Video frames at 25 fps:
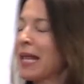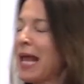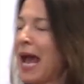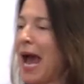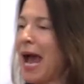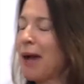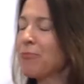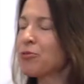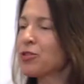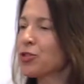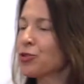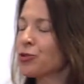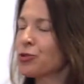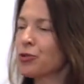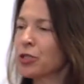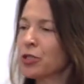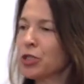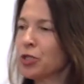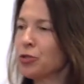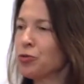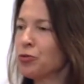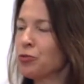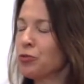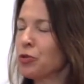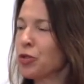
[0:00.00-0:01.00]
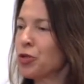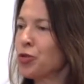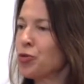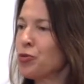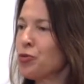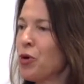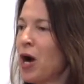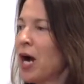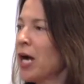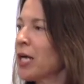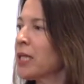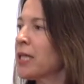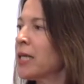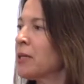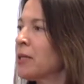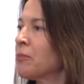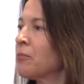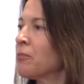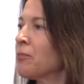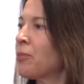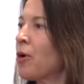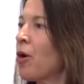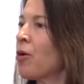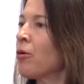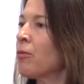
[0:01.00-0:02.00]
absolutely, you
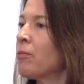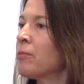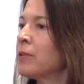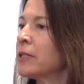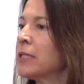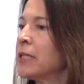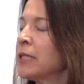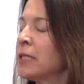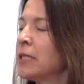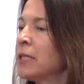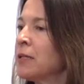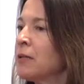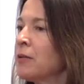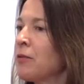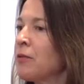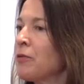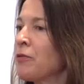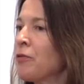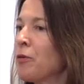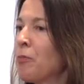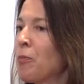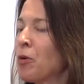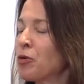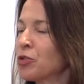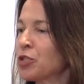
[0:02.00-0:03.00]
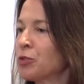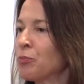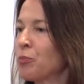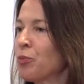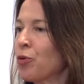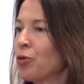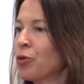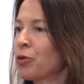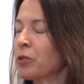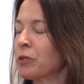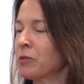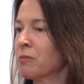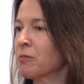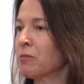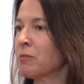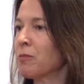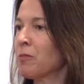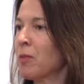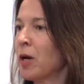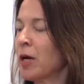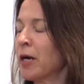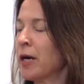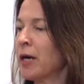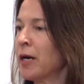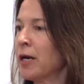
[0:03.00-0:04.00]
highlight probably the most
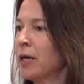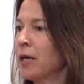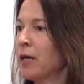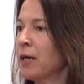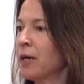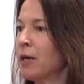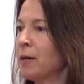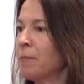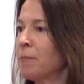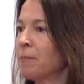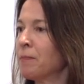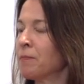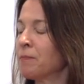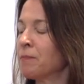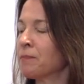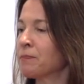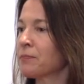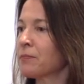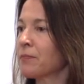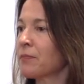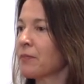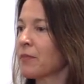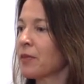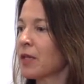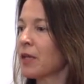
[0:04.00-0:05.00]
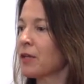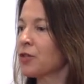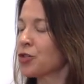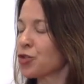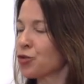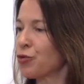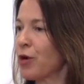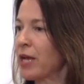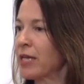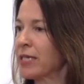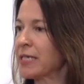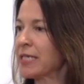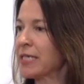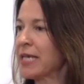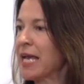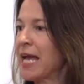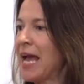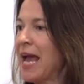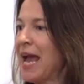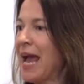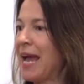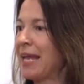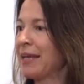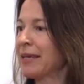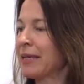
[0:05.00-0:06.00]
important trend,
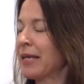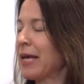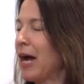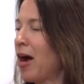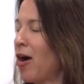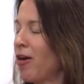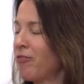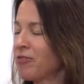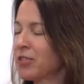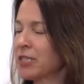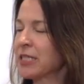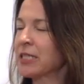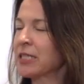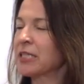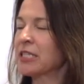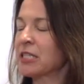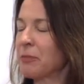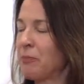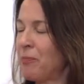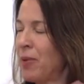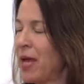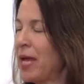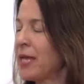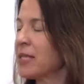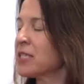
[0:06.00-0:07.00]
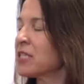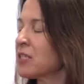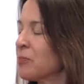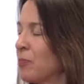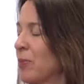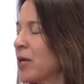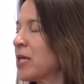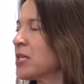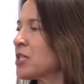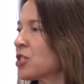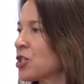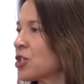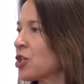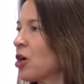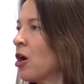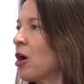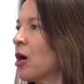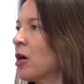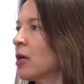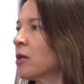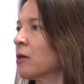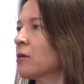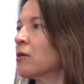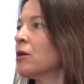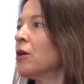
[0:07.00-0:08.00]
and it obviously depends based
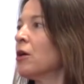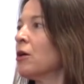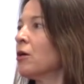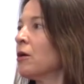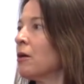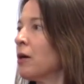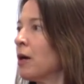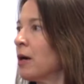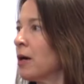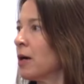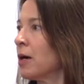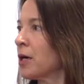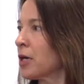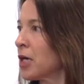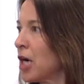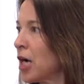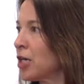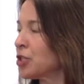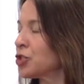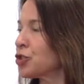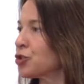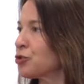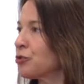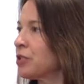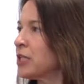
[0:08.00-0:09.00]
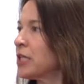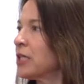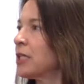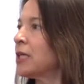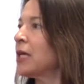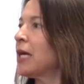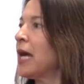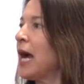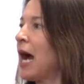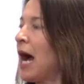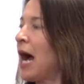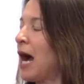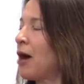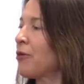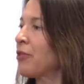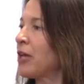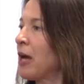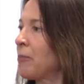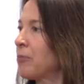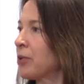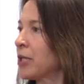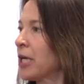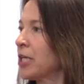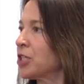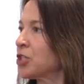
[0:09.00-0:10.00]
on country, how the
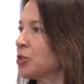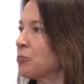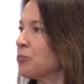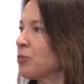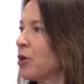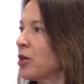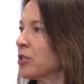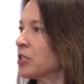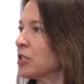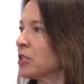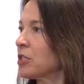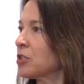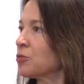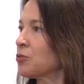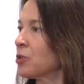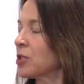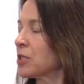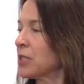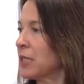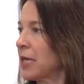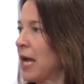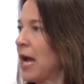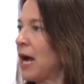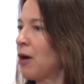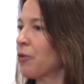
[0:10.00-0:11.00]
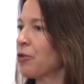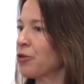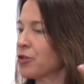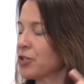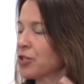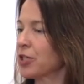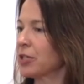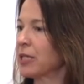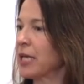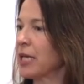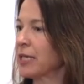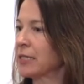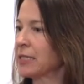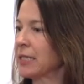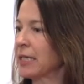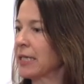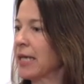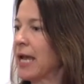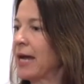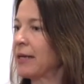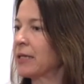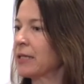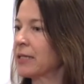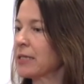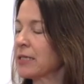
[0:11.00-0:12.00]
application process works and how they're
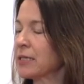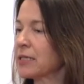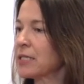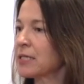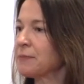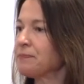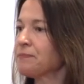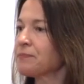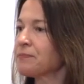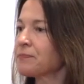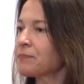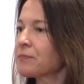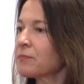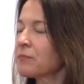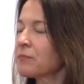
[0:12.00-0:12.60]
selecting candidates.